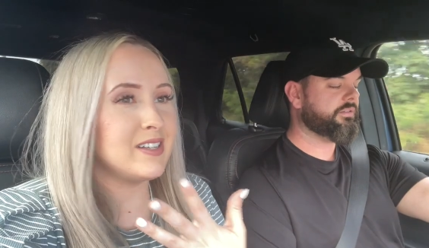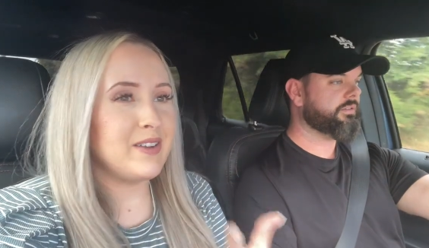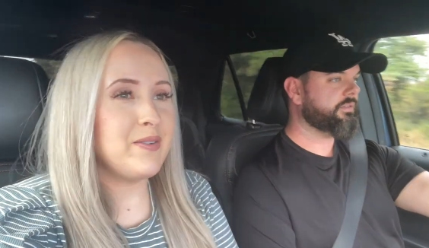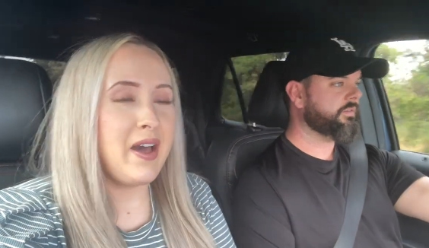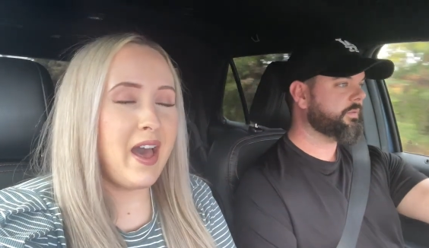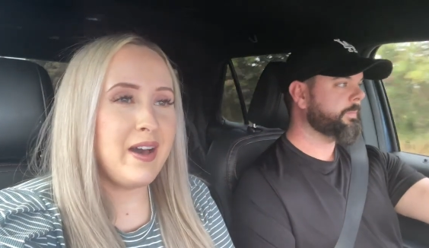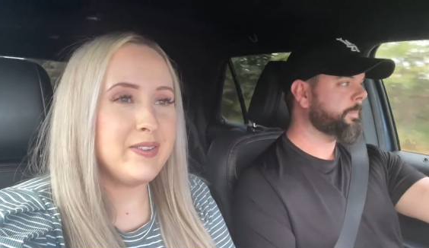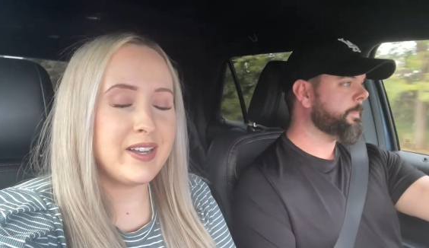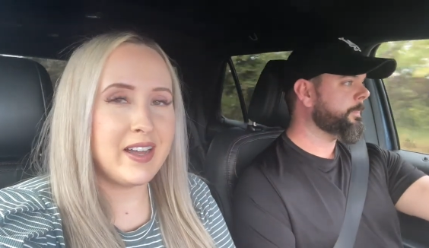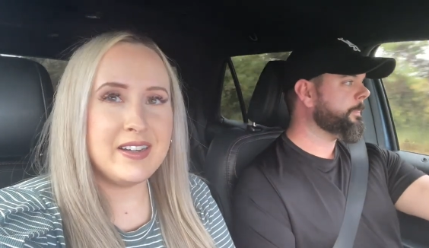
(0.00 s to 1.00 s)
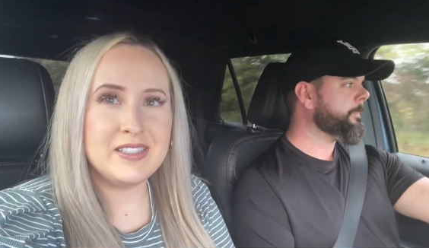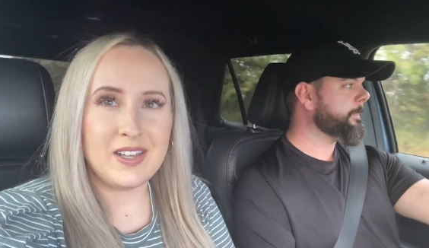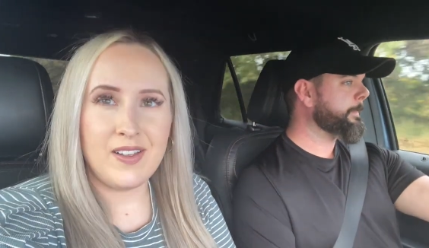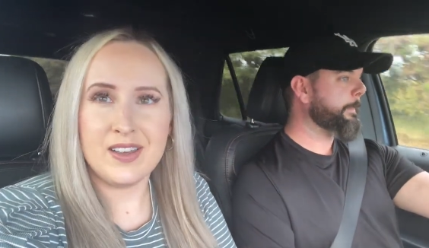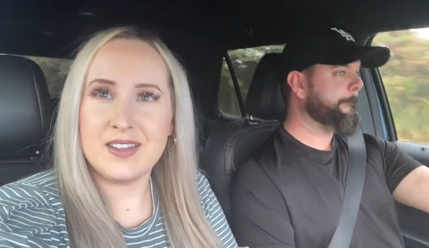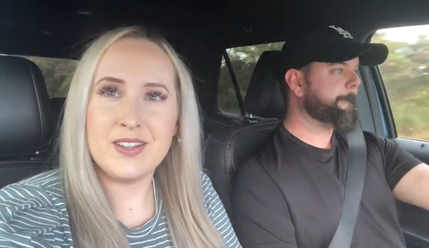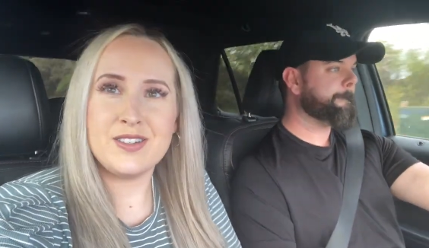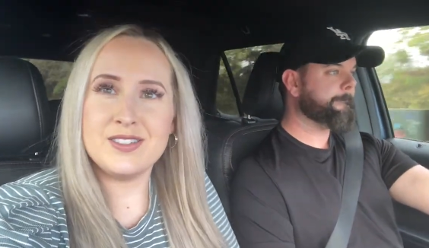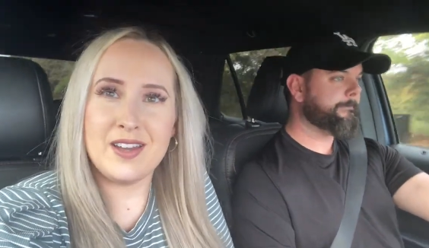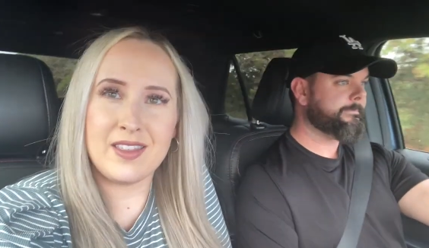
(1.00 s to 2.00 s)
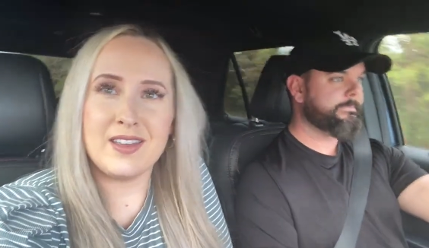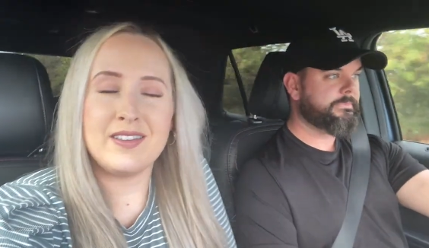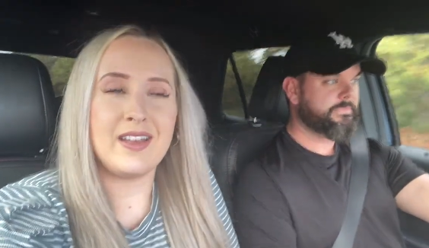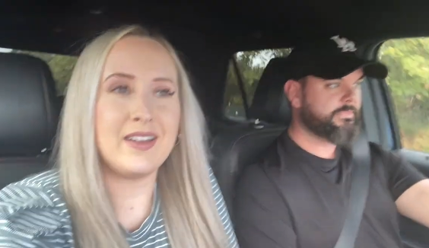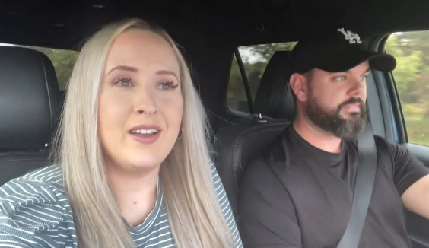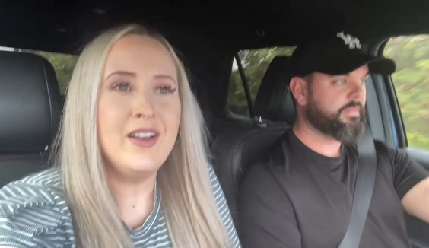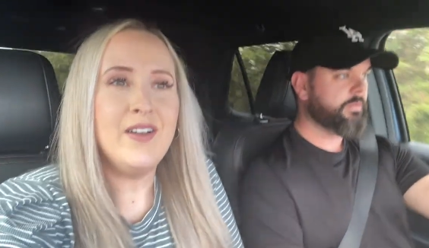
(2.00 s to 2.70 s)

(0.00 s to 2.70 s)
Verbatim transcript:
Speaker 1: I don't have like any solid, there's nothing like,